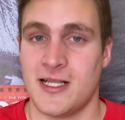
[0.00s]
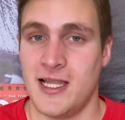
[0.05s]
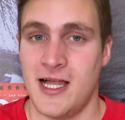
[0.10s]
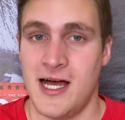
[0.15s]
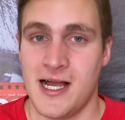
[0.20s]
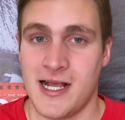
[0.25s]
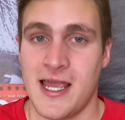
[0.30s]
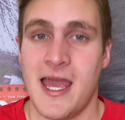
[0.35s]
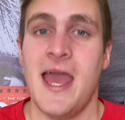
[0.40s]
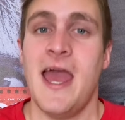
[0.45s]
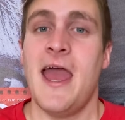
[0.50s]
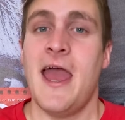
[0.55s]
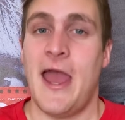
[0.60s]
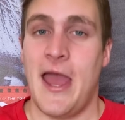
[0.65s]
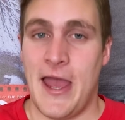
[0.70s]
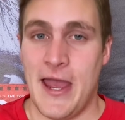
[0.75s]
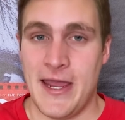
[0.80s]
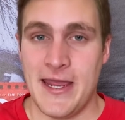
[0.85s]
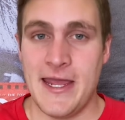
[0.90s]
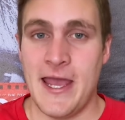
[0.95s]
o'clock
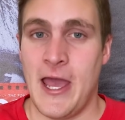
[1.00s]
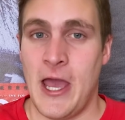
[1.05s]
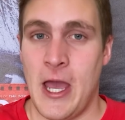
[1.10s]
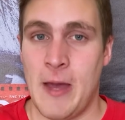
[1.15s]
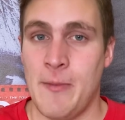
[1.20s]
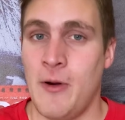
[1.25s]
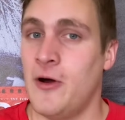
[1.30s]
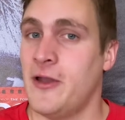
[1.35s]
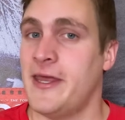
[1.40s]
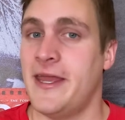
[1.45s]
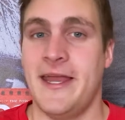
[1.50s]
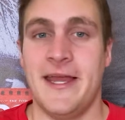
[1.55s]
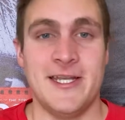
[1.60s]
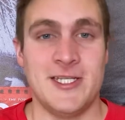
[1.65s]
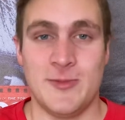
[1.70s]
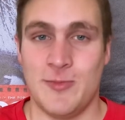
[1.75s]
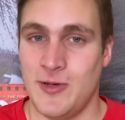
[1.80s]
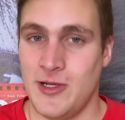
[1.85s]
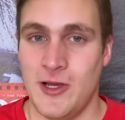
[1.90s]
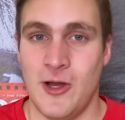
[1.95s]
a.m. on
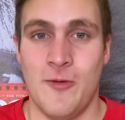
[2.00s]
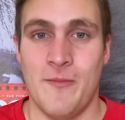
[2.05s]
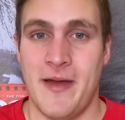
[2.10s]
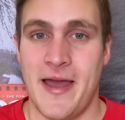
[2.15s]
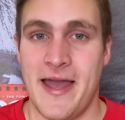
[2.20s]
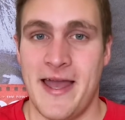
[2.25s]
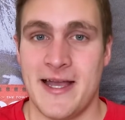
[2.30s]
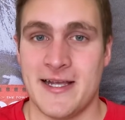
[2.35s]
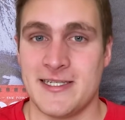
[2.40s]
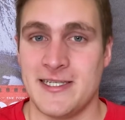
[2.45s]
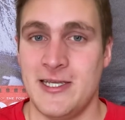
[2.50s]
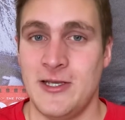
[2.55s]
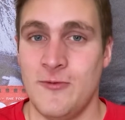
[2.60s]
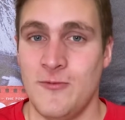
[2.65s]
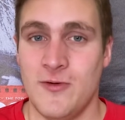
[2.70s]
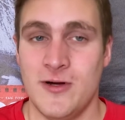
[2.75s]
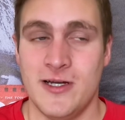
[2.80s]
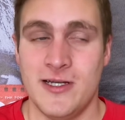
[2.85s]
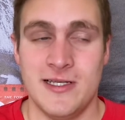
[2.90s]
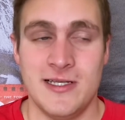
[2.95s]
HBO Max. It
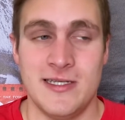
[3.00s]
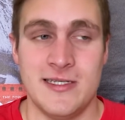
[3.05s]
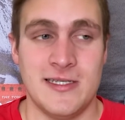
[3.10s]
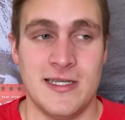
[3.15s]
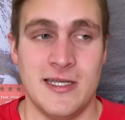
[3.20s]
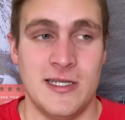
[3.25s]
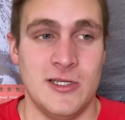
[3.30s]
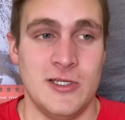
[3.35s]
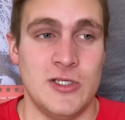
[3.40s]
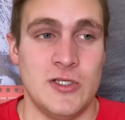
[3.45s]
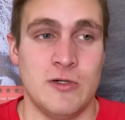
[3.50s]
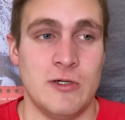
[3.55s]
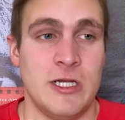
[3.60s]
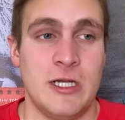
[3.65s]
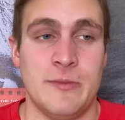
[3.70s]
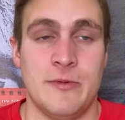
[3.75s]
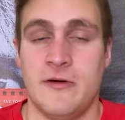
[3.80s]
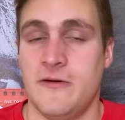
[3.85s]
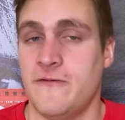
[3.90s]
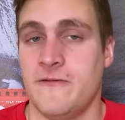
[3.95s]
was
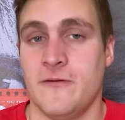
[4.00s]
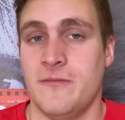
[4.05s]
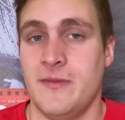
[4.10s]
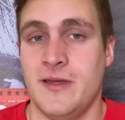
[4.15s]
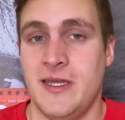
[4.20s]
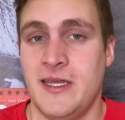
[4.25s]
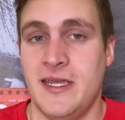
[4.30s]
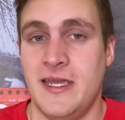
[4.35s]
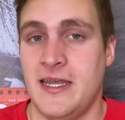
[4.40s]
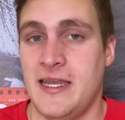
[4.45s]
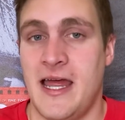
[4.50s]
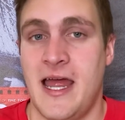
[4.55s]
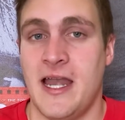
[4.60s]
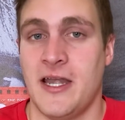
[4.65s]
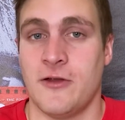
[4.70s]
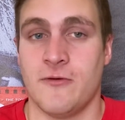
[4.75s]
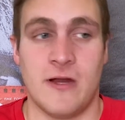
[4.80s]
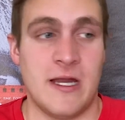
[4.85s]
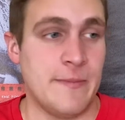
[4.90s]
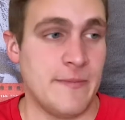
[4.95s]
enjoyable for me. It had
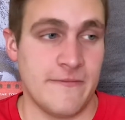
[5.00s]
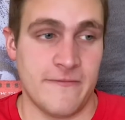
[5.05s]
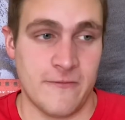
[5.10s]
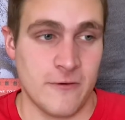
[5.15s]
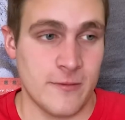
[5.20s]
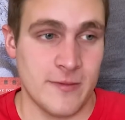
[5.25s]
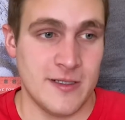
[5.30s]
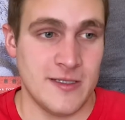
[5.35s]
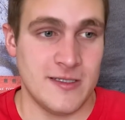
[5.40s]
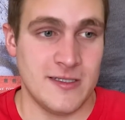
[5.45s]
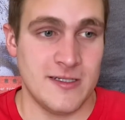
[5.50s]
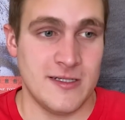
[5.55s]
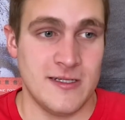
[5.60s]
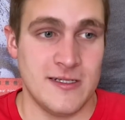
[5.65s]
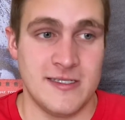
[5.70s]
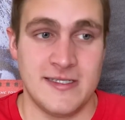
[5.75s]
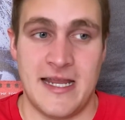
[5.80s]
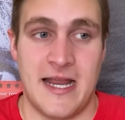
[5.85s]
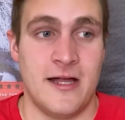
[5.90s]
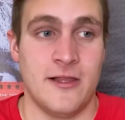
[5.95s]
great
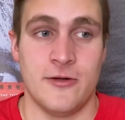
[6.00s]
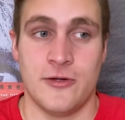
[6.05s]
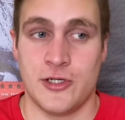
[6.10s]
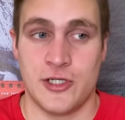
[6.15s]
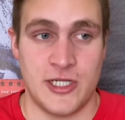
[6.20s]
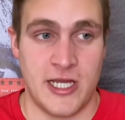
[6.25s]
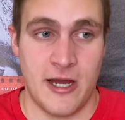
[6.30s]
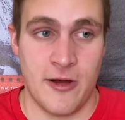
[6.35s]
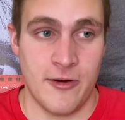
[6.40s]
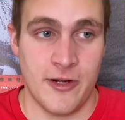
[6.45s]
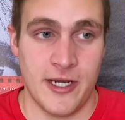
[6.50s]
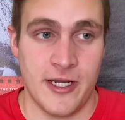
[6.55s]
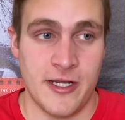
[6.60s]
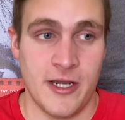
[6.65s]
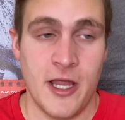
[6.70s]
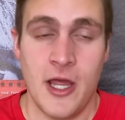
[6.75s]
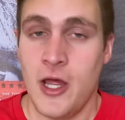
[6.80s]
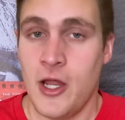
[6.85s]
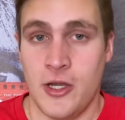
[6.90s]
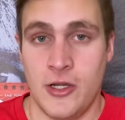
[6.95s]
performances. Taylor Sheridan
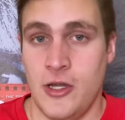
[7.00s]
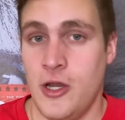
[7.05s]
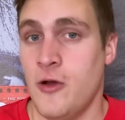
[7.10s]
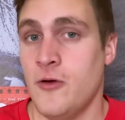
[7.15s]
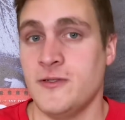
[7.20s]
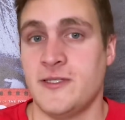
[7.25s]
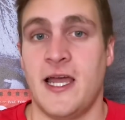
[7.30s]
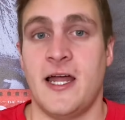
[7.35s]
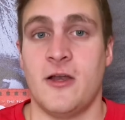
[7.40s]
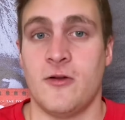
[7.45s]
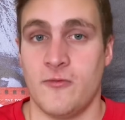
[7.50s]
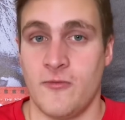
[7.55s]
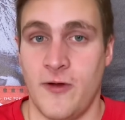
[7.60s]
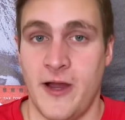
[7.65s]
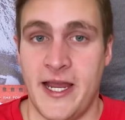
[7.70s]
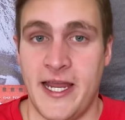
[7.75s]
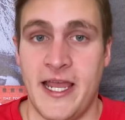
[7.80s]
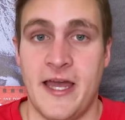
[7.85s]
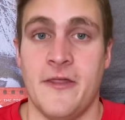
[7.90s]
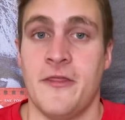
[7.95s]
knows how to
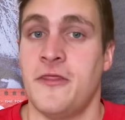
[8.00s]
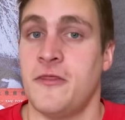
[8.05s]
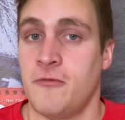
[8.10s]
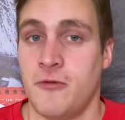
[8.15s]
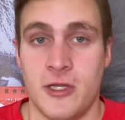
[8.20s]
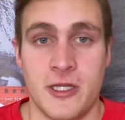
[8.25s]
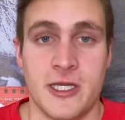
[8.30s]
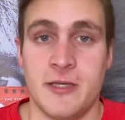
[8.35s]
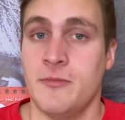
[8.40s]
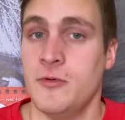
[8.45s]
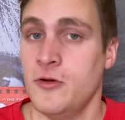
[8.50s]
write a thrilling